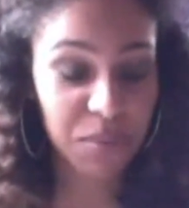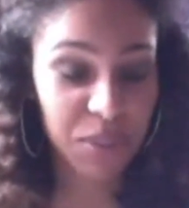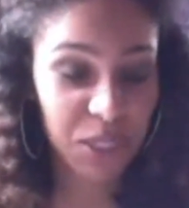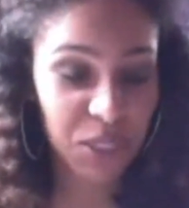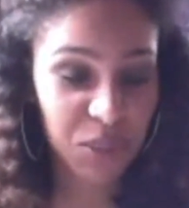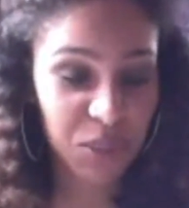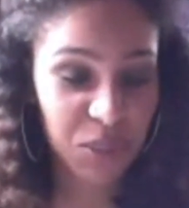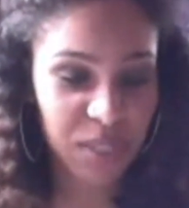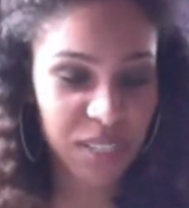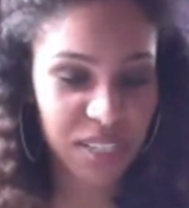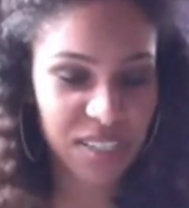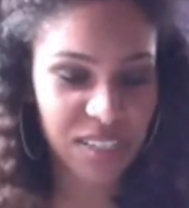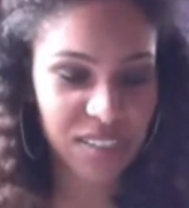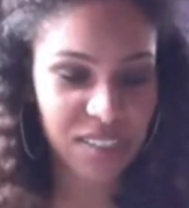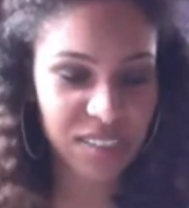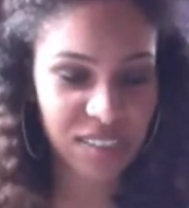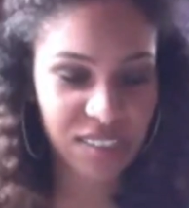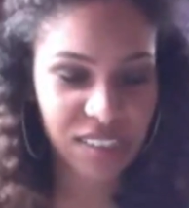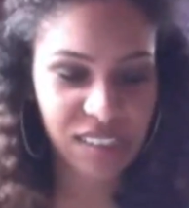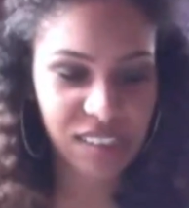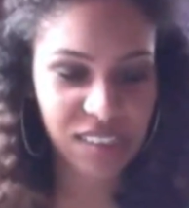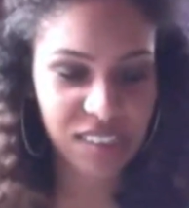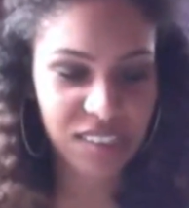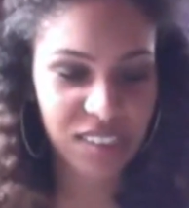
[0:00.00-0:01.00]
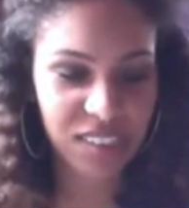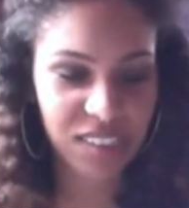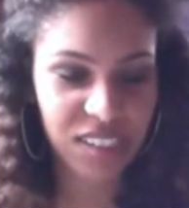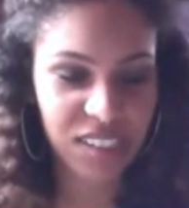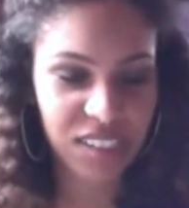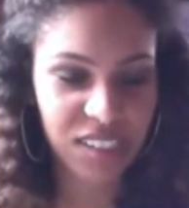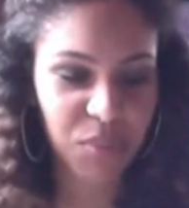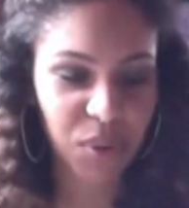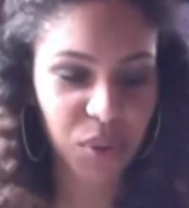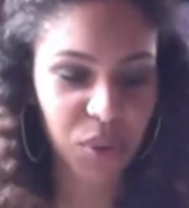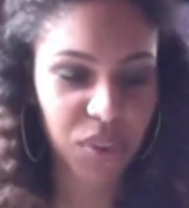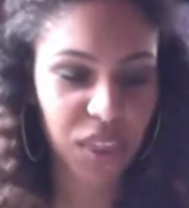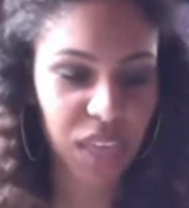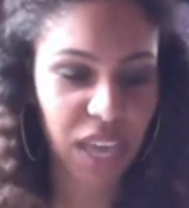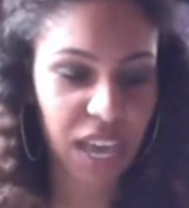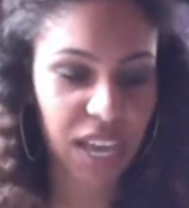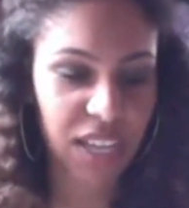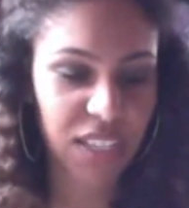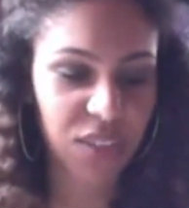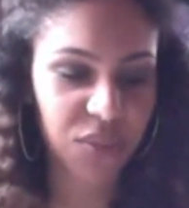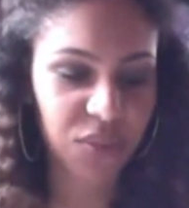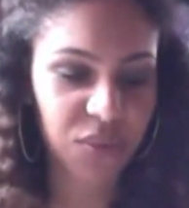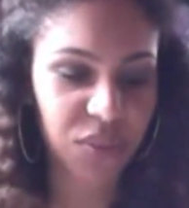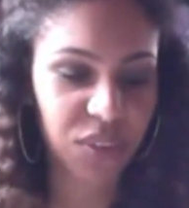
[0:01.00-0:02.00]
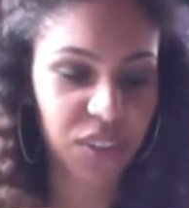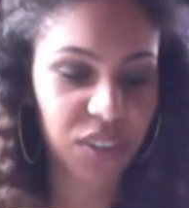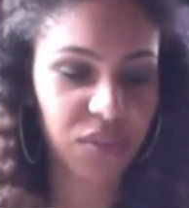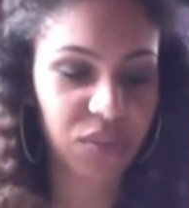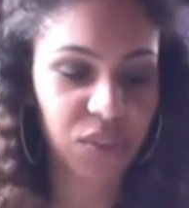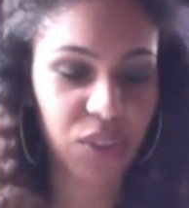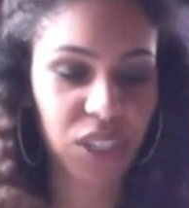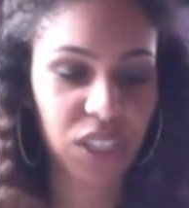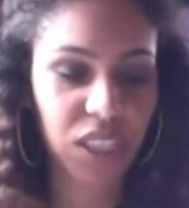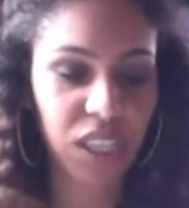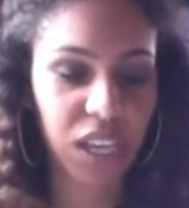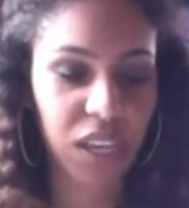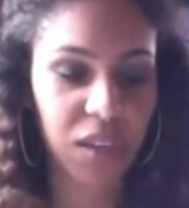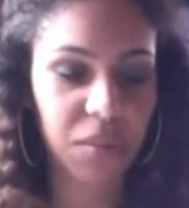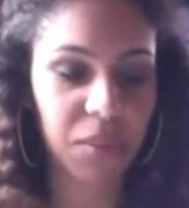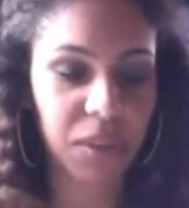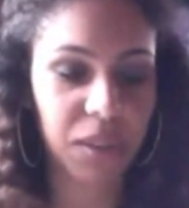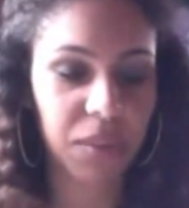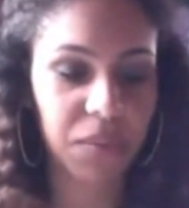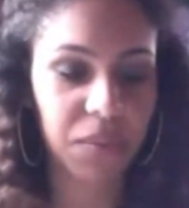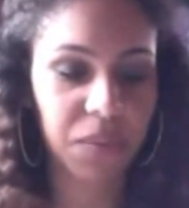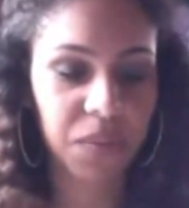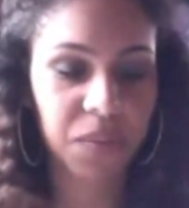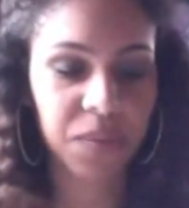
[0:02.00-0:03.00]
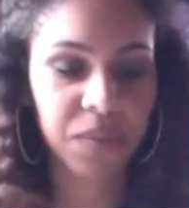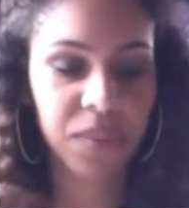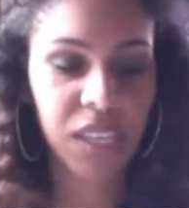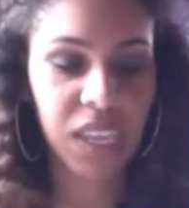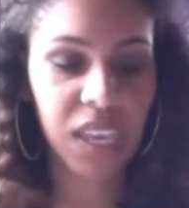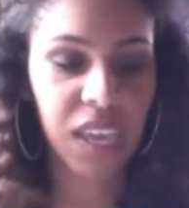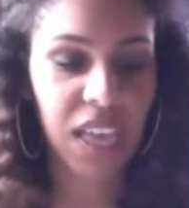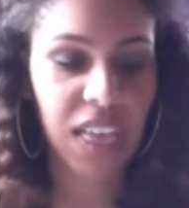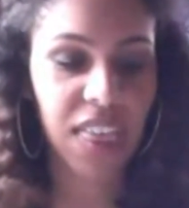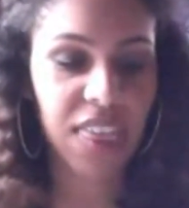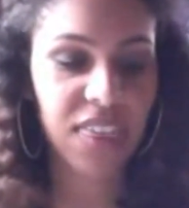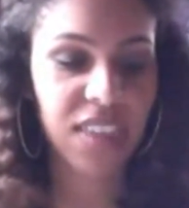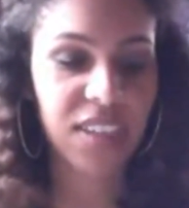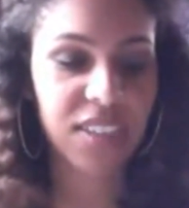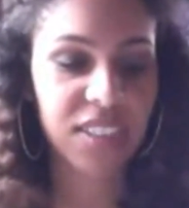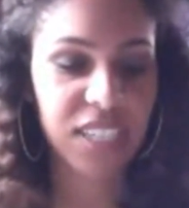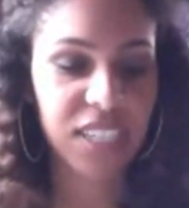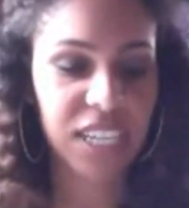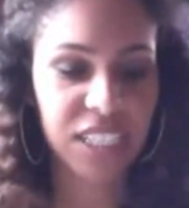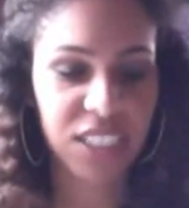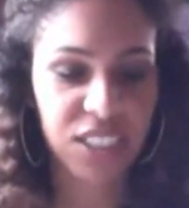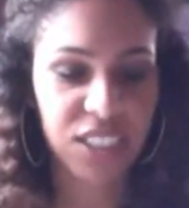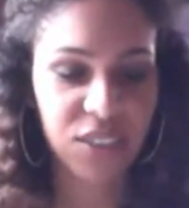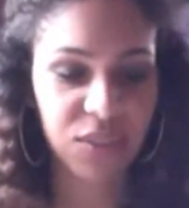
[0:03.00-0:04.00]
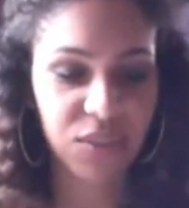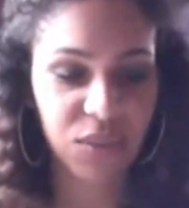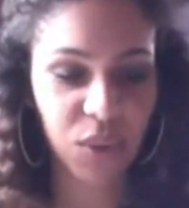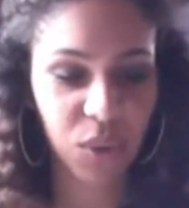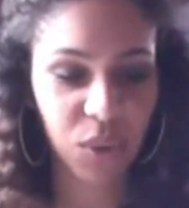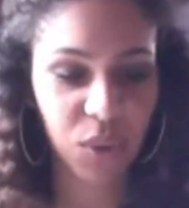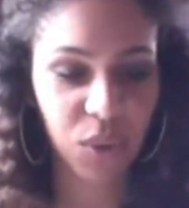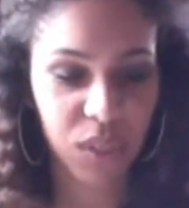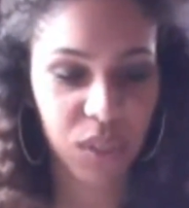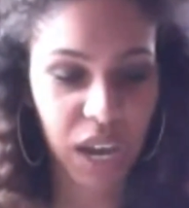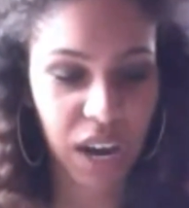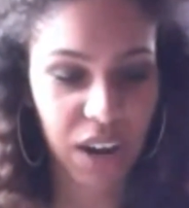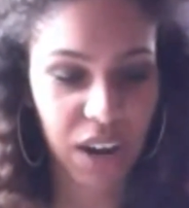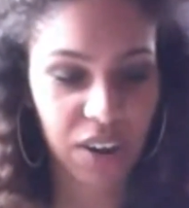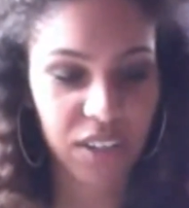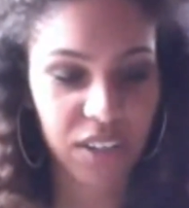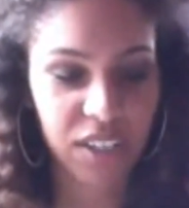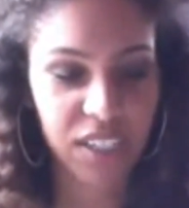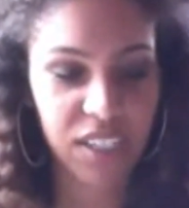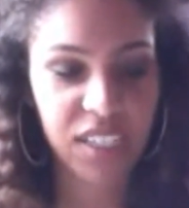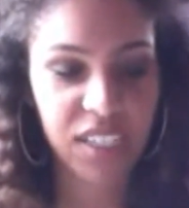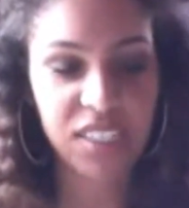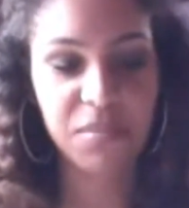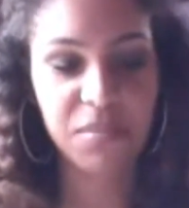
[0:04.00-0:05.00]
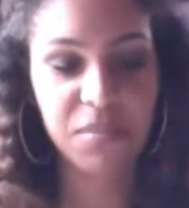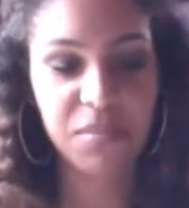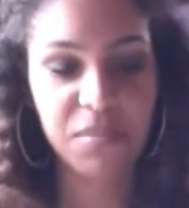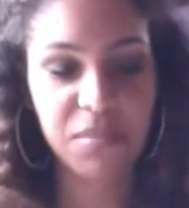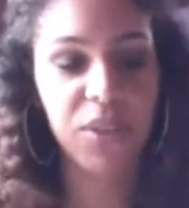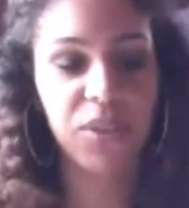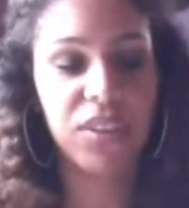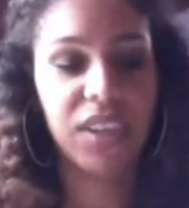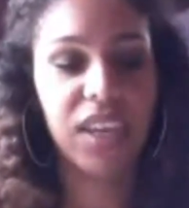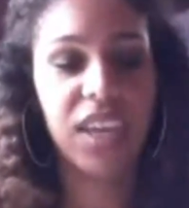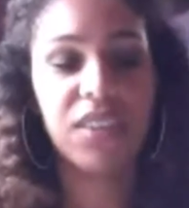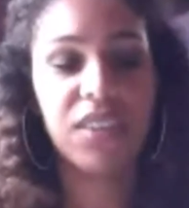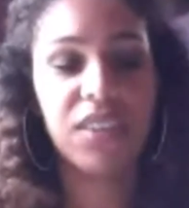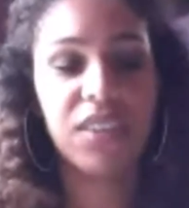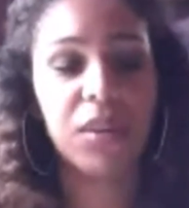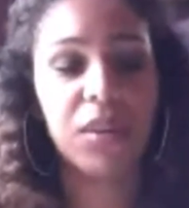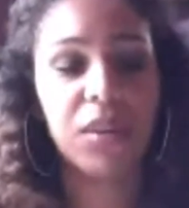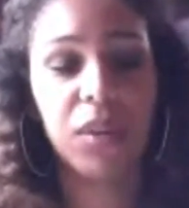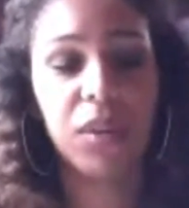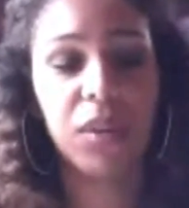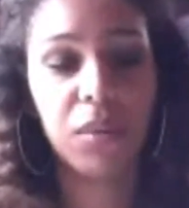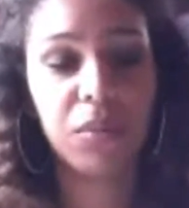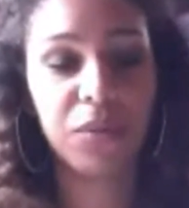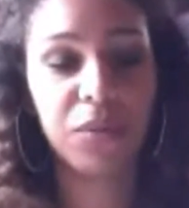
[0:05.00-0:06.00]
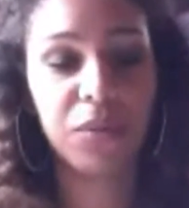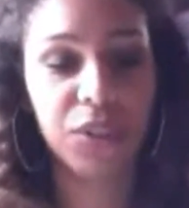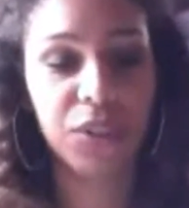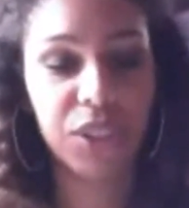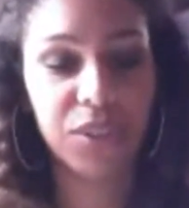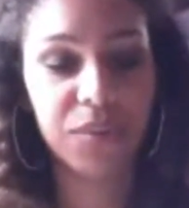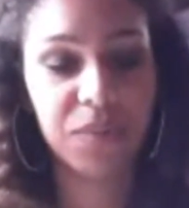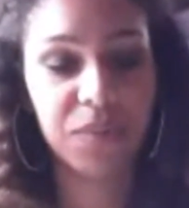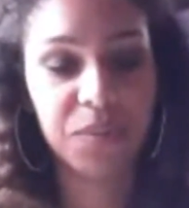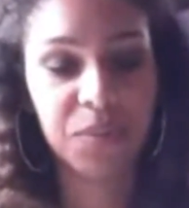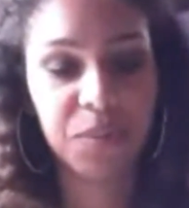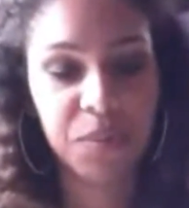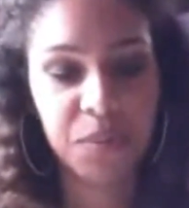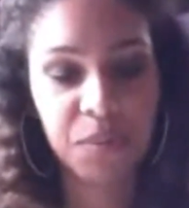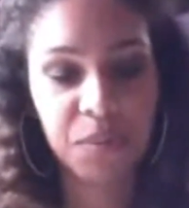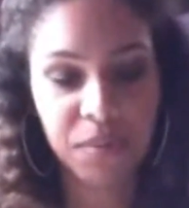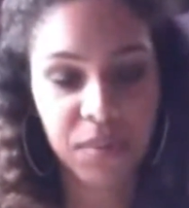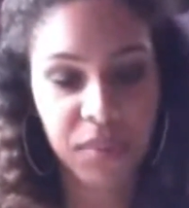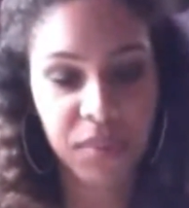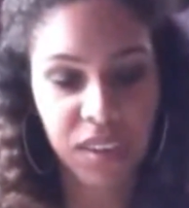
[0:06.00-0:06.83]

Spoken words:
He put it between his teeth to keep both hands free for climbing. The taste of cold iron in his mouth gave him comfort.